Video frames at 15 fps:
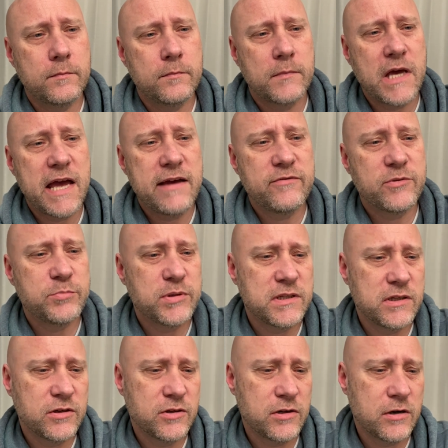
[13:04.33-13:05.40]
I haven't put
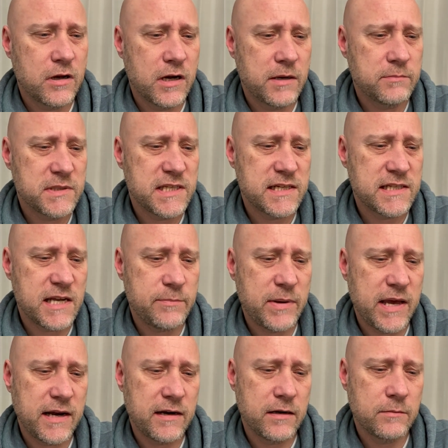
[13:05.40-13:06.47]
the hood on him since I
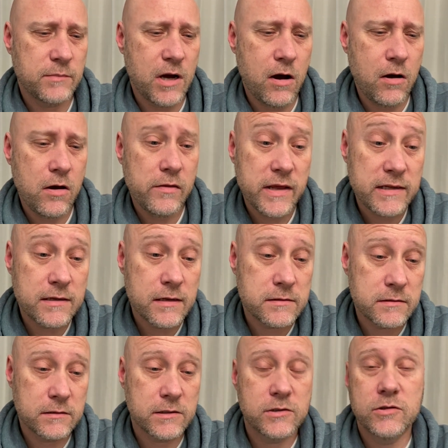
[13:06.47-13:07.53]
painted him. Oh, that does
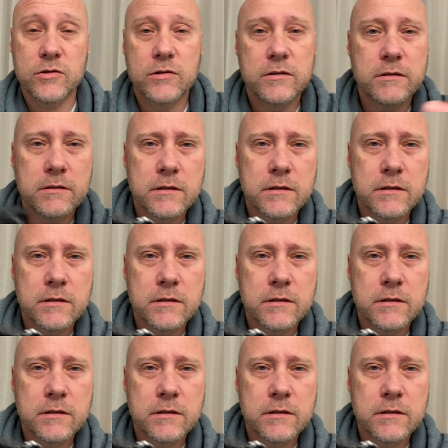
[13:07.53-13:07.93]
look cool.